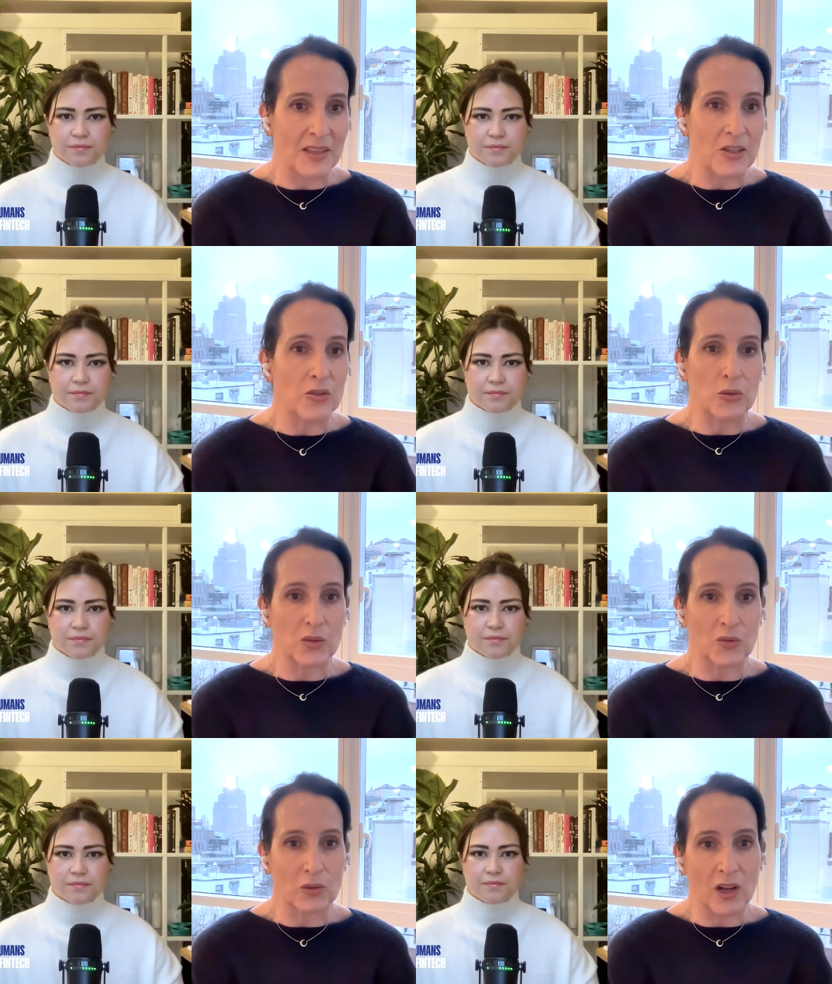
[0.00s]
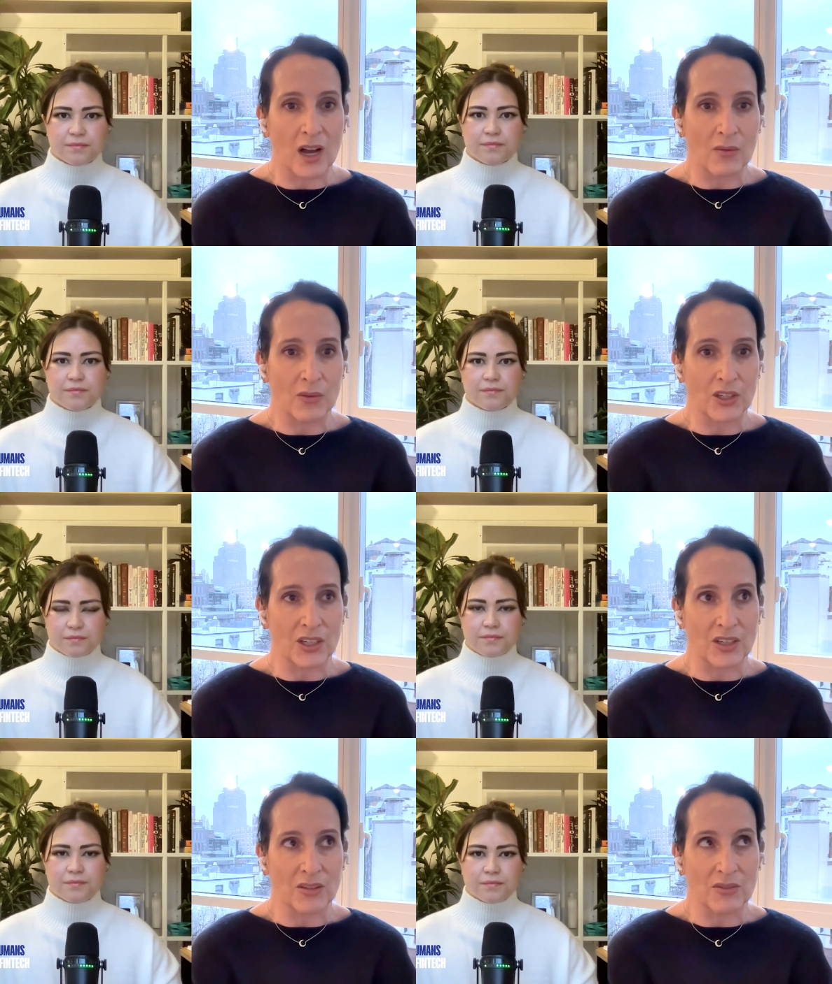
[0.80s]
Speaker 1: and they don't always feel confident
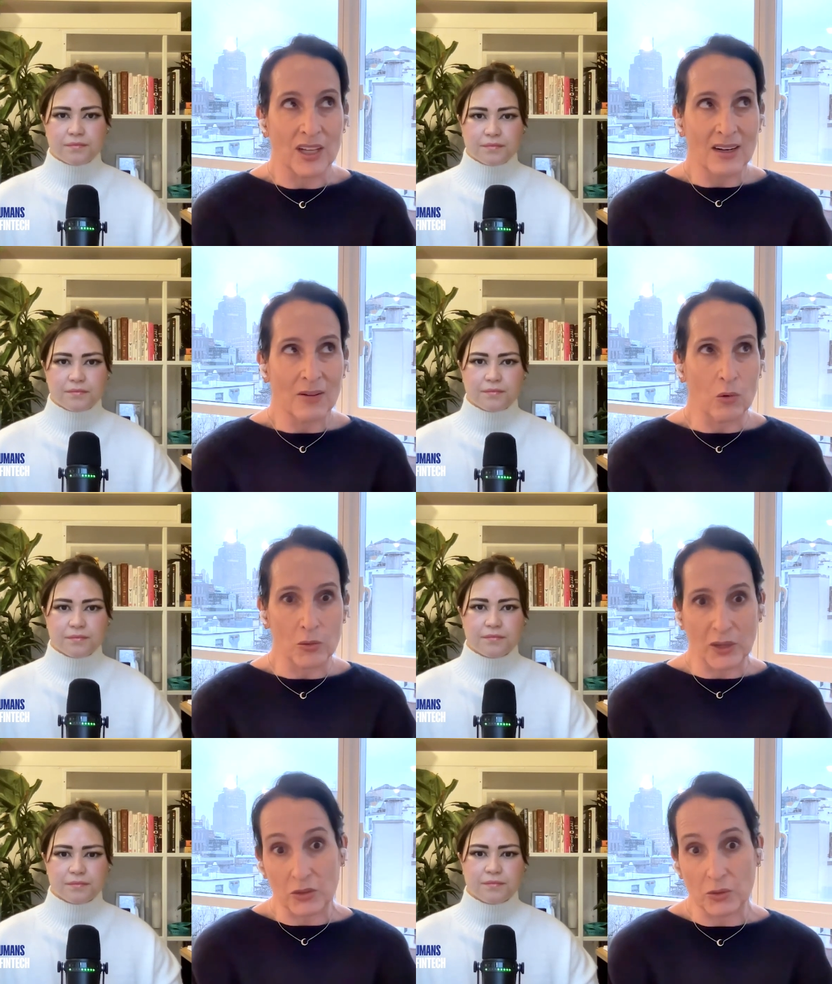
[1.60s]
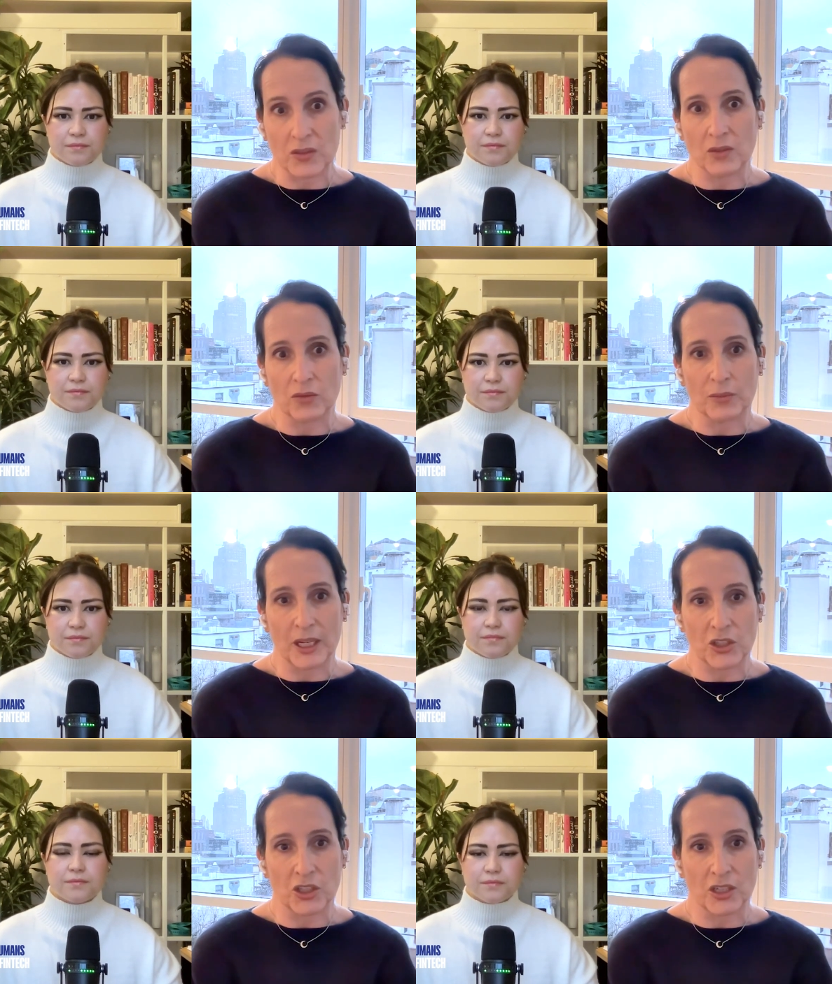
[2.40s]
of what do I do with this
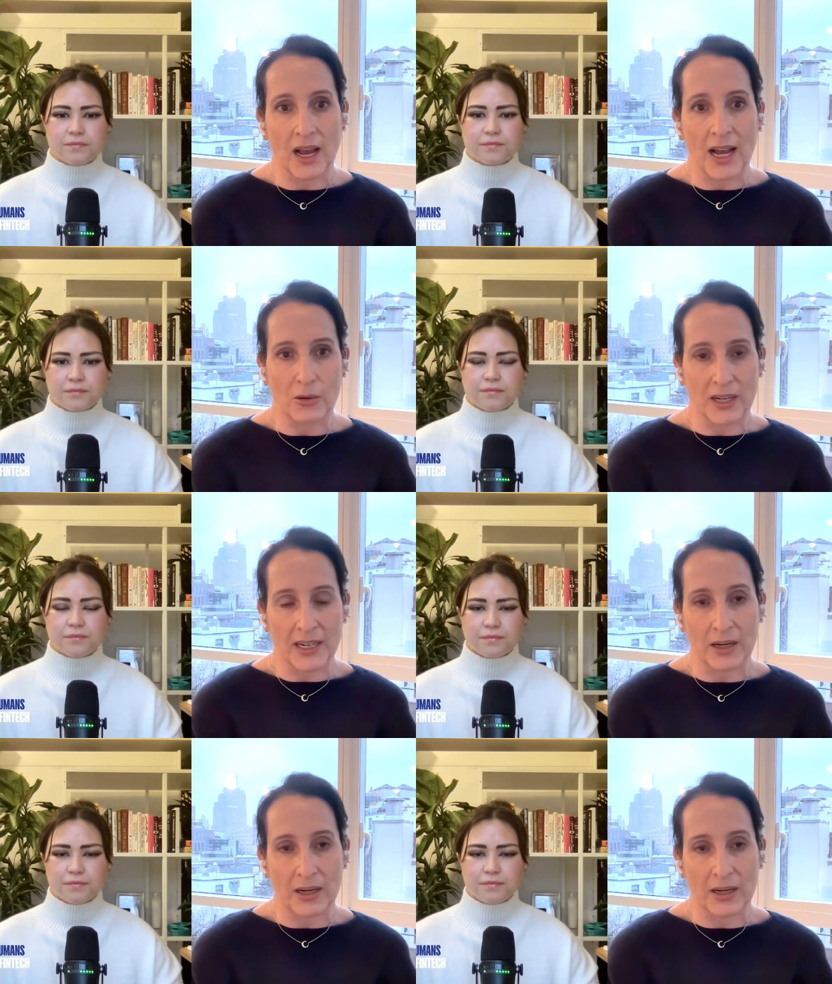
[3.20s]
information? Mm. How do I